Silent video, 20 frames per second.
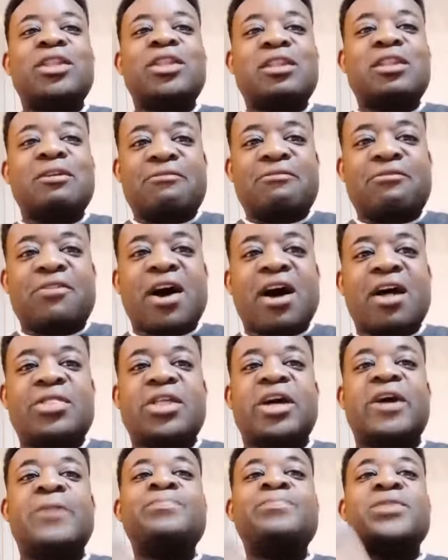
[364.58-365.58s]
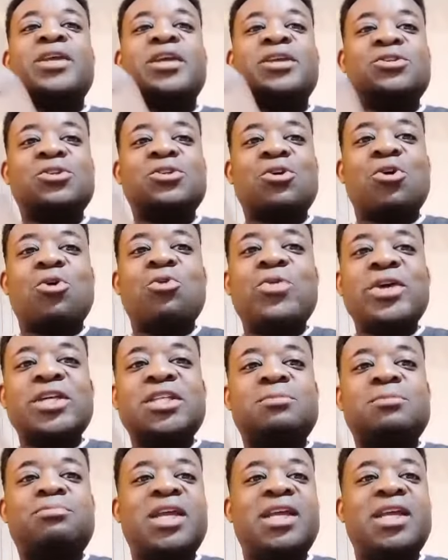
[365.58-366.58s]
with the Father. He's
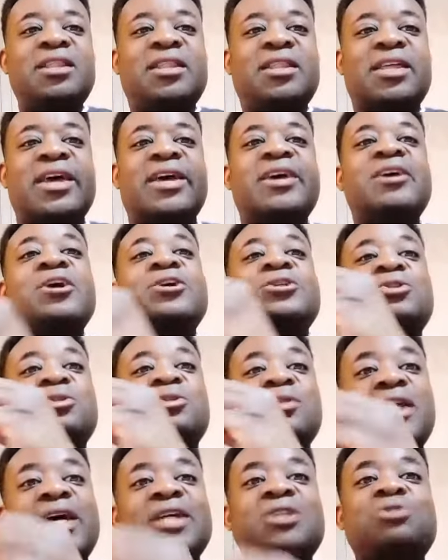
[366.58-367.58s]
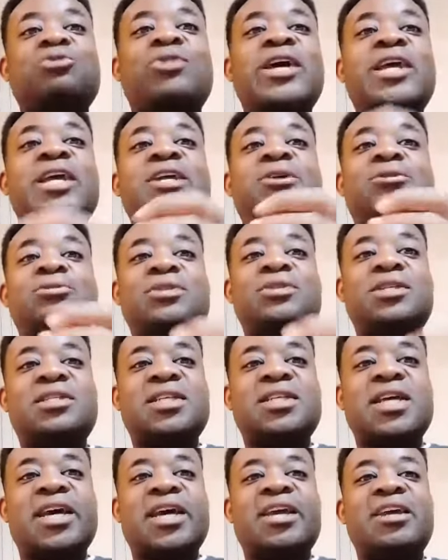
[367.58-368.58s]
always been there. So that's why he could
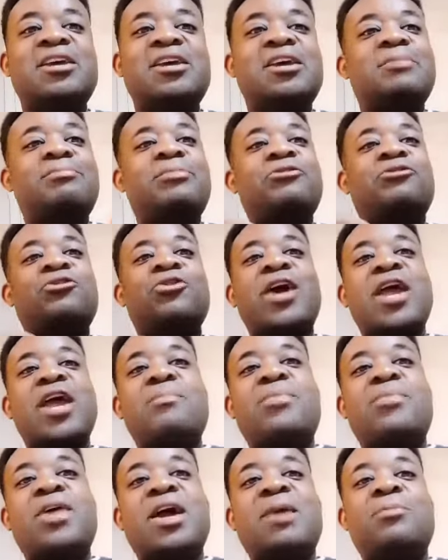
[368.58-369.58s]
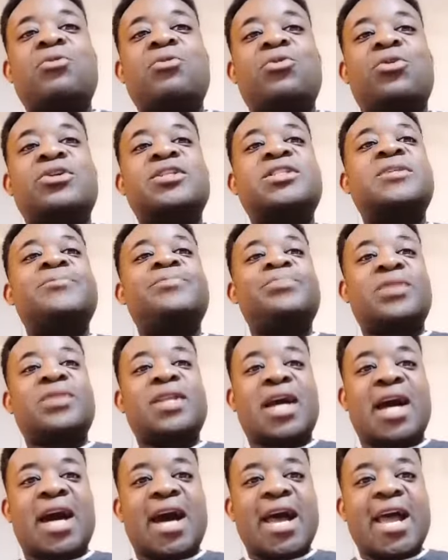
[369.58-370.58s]
say, before Abraham was,
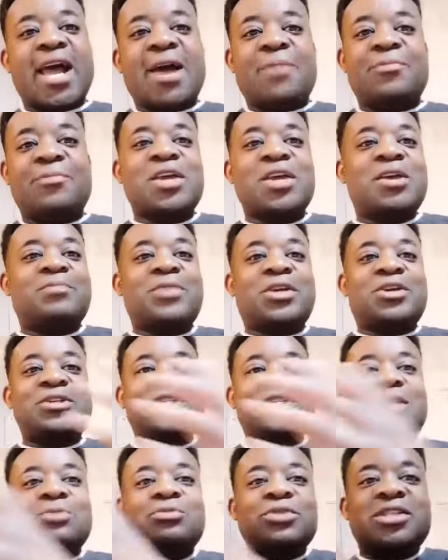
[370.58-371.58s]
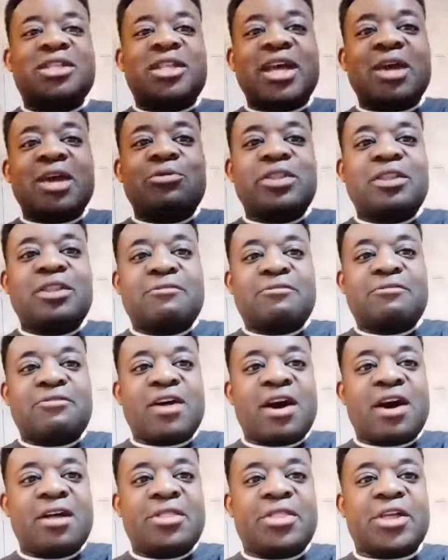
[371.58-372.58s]
I am, because he was there with the
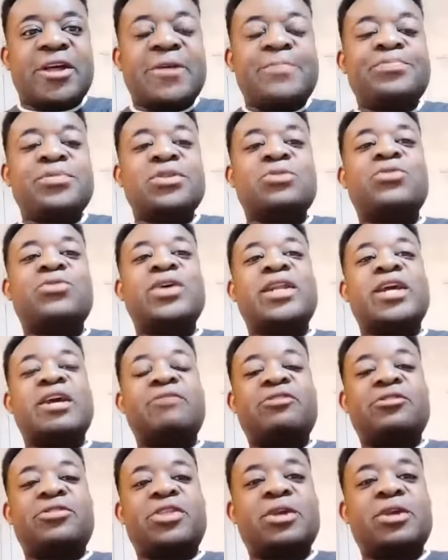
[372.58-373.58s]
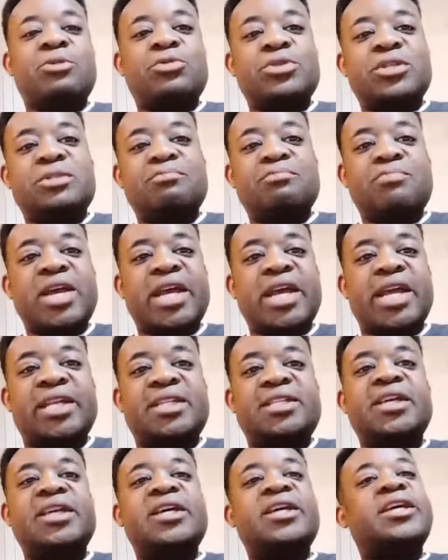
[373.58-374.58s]
Father when everything was
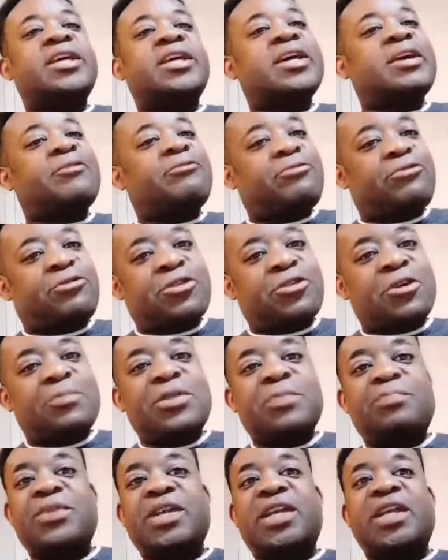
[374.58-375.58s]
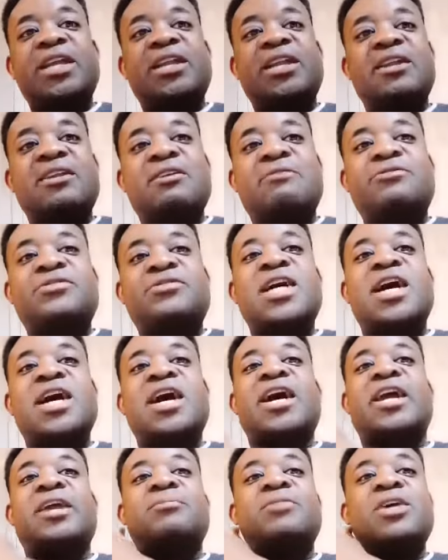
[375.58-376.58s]
made. From the beginning of
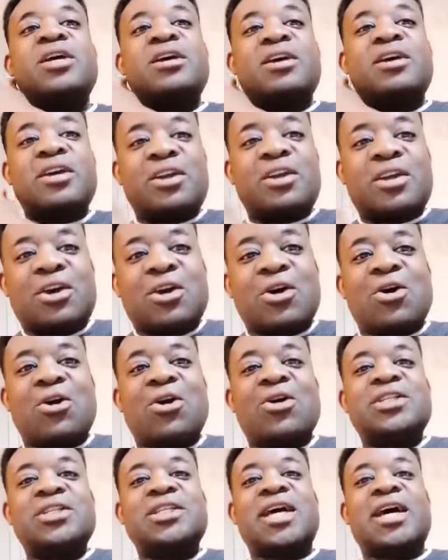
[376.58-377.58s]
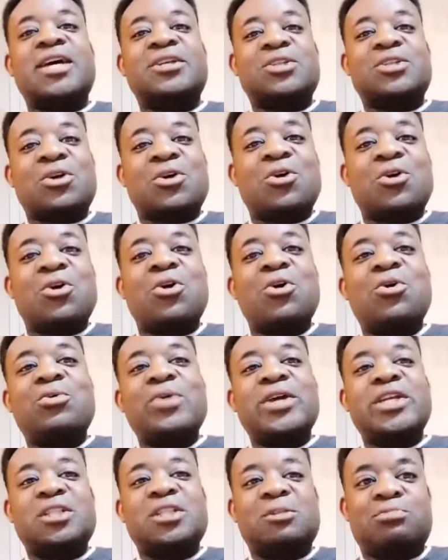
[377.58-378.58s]
time, God has
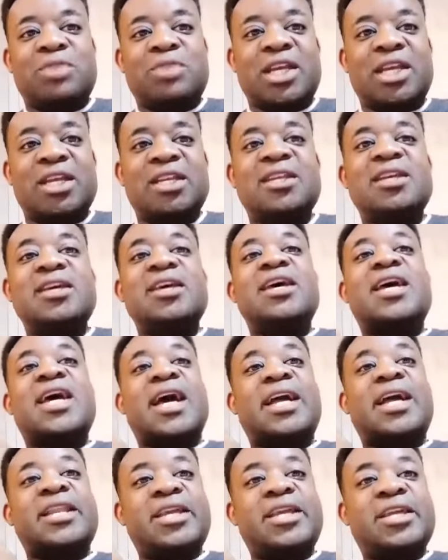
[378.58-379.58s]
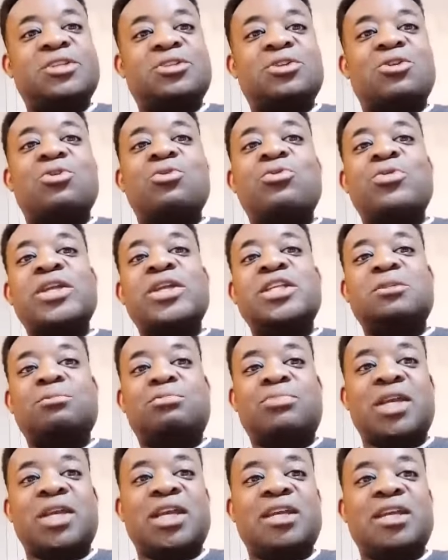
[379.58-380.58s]
always been, and he's always
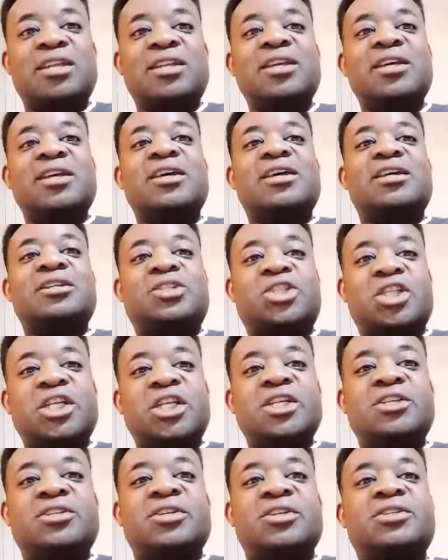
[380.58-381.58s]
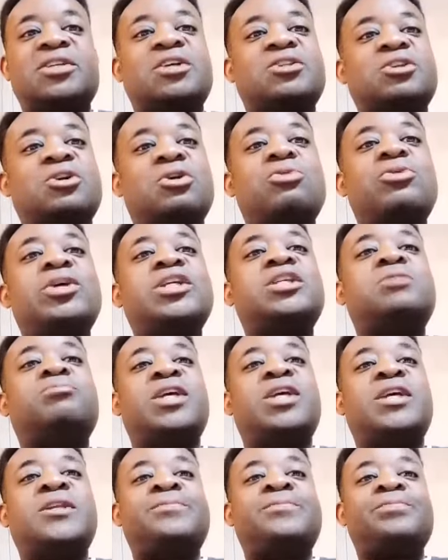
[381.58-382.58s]
been, Jesus has always
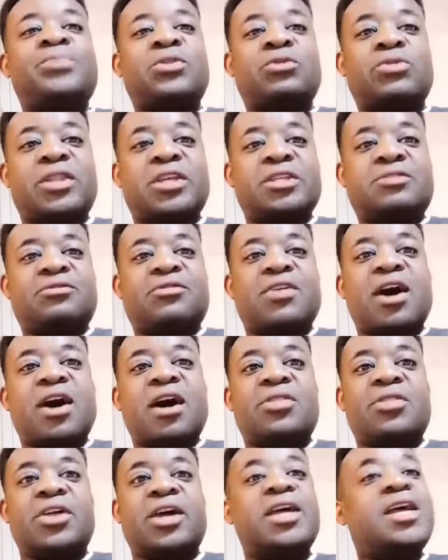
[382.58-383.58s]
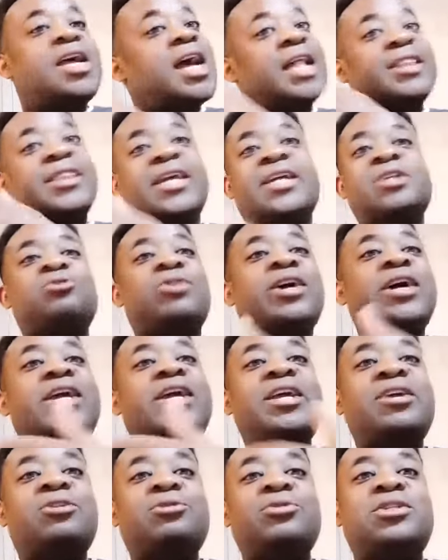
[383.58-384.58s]
been with his Father. And that's why
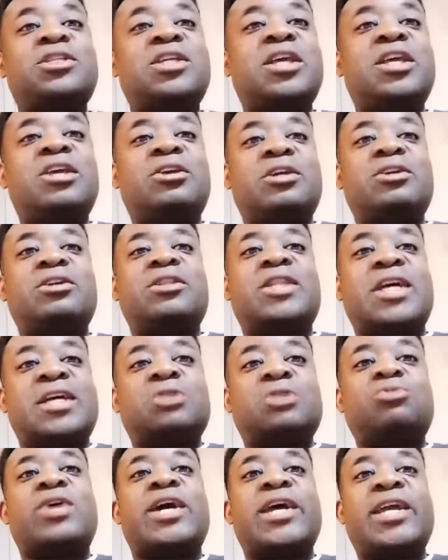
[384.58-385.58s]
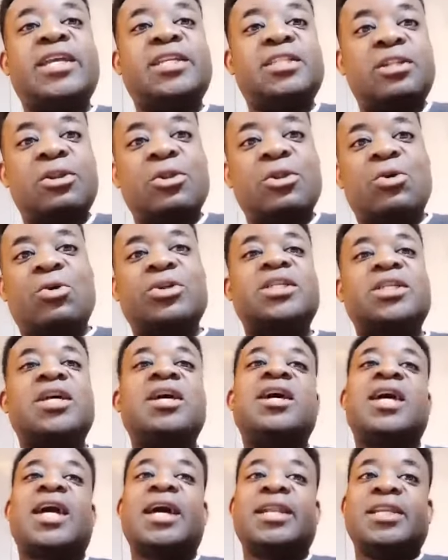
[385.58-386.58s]
he could, that's why he's Lord,
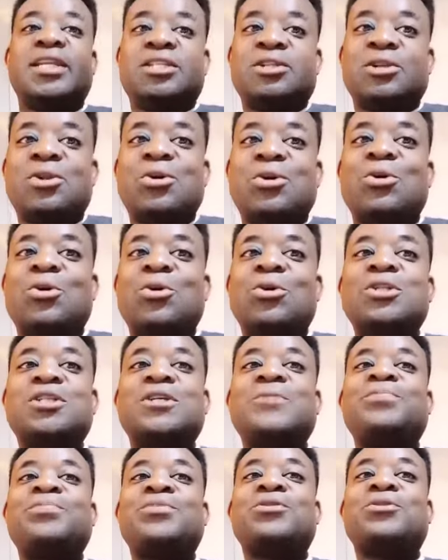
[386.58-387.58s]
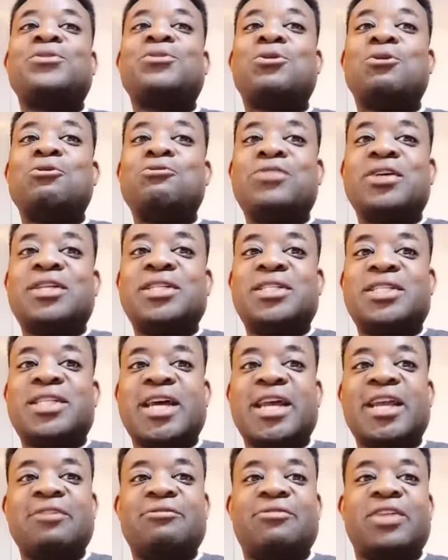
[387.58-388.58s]
and he's Lord over
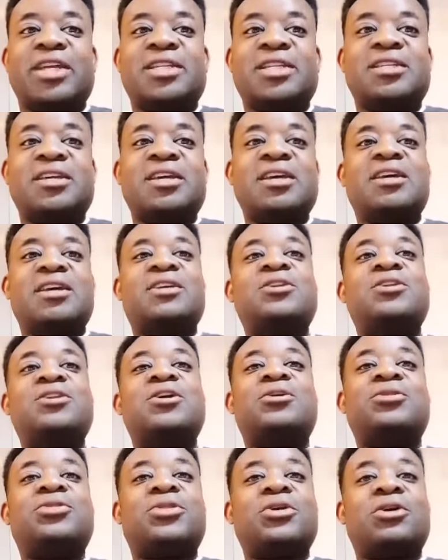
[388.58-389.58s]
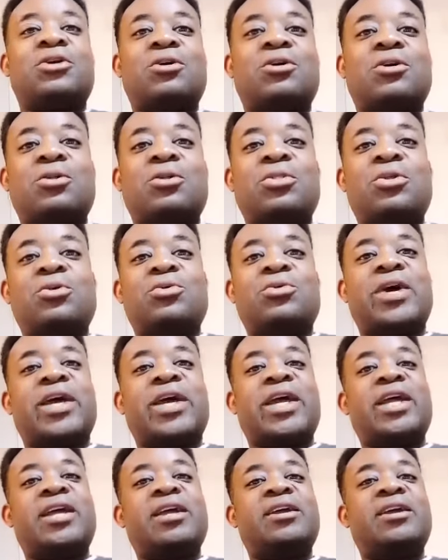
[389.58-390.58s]
David, not the other
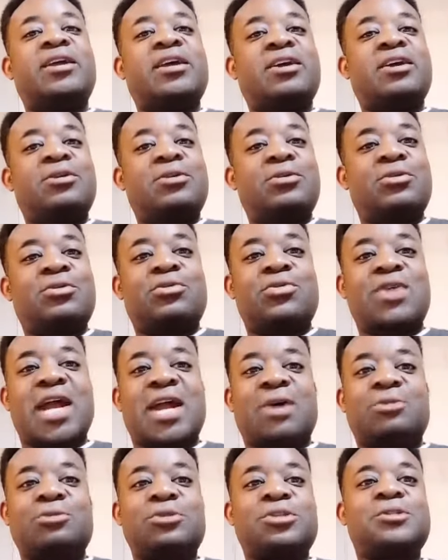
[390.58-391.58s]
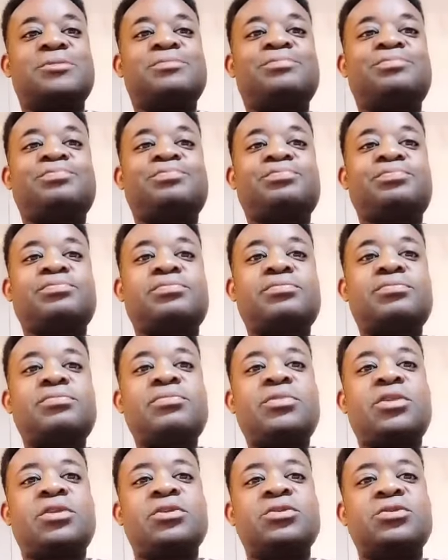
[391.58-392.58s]
way round.
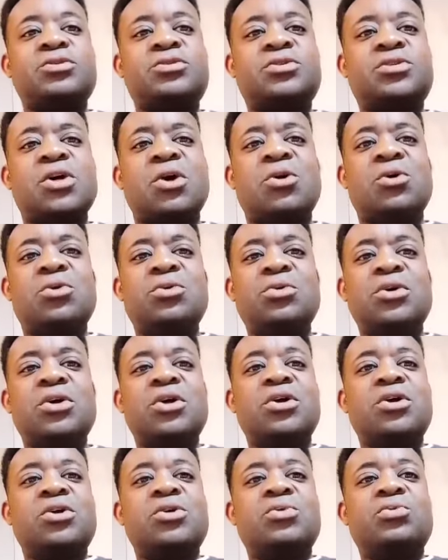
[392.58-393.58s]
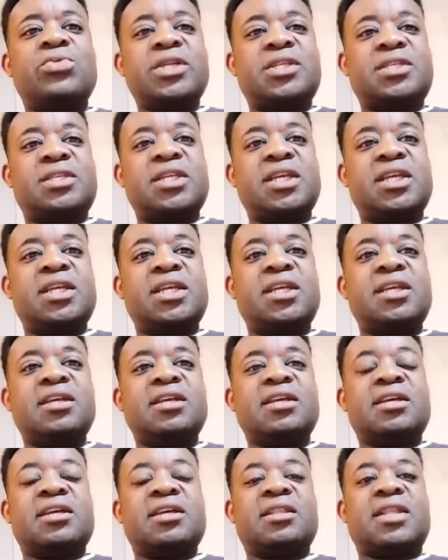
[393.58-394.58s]
So we see
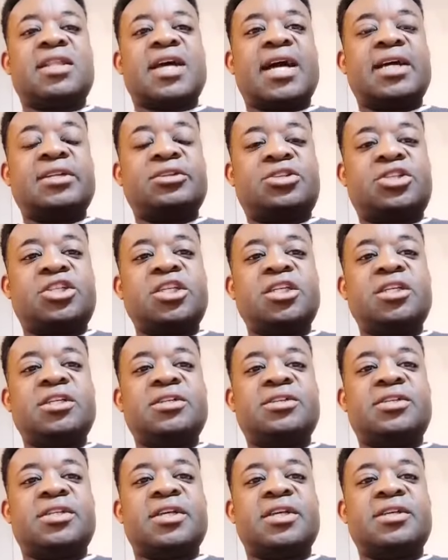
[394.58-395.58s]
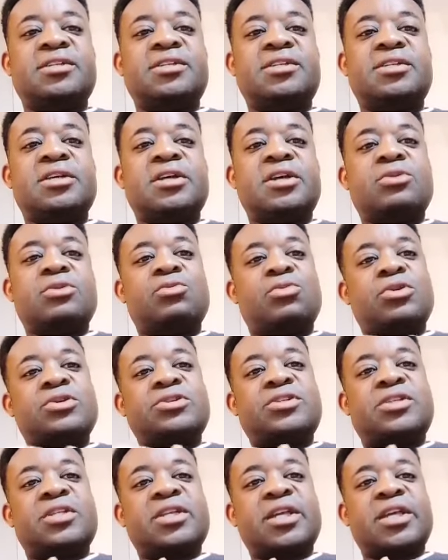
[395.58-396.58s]
that Jesus
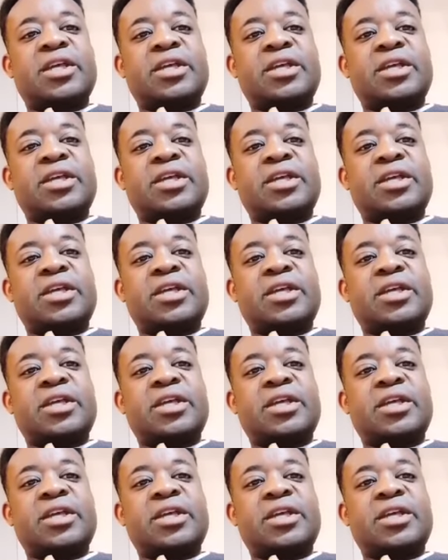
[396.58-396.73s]
was